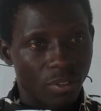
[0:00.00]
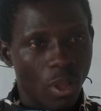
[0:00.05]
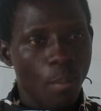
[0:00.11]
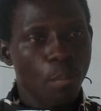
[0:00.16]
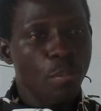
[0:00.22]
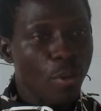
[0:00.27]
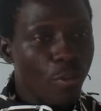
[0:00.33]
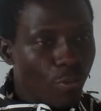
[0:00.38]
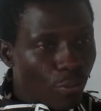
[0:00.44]

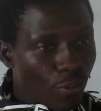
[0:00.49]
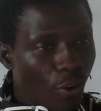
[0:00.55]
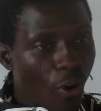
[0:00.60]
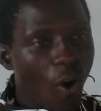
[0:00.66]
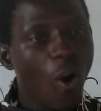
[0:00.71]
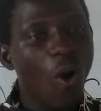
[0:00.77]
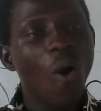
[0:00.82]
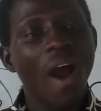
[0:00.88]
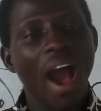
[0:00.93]

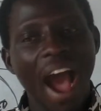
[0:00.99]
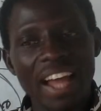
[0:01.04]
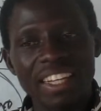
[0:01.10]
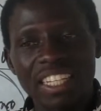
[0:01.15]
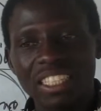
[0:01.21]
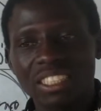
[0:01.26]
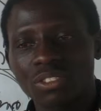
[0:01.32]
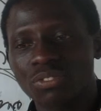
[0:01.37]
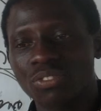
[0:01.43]
before
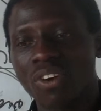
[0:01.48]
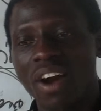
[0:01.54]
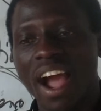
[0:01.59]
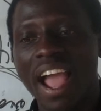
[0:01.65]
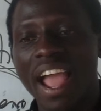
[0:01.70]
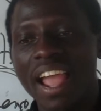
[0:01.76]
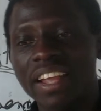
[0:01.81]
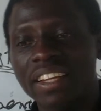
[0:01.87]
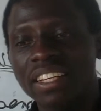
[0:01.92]

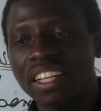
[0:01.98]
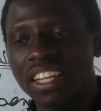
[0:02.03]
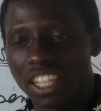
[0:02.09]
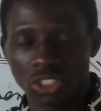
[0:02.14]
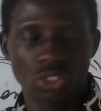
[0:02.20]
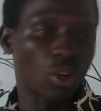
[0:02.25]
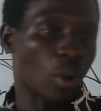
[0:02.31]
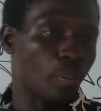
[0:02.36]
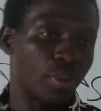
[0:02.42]
identifying the
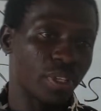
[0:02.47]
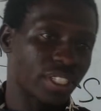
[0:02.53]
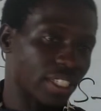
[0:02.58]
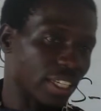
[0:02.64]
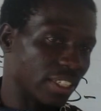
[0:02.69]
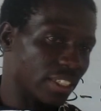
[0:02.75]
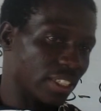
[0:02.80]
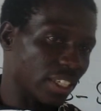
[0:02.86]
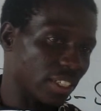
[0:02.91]
topic
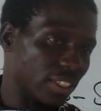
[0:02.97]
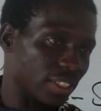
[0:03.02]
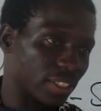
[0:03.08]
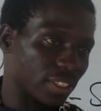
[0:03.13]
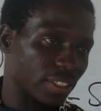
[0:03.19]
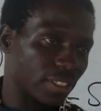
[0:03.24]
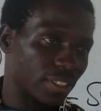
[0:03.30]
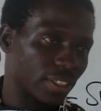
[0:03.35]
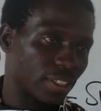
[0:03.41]
sentence.
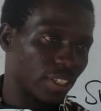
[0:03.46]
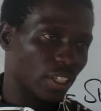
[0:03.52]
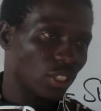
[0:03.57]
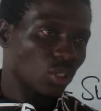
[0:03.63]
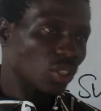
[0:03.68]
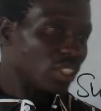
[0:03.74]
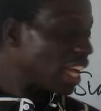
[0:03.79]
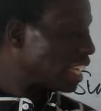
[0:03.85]
So that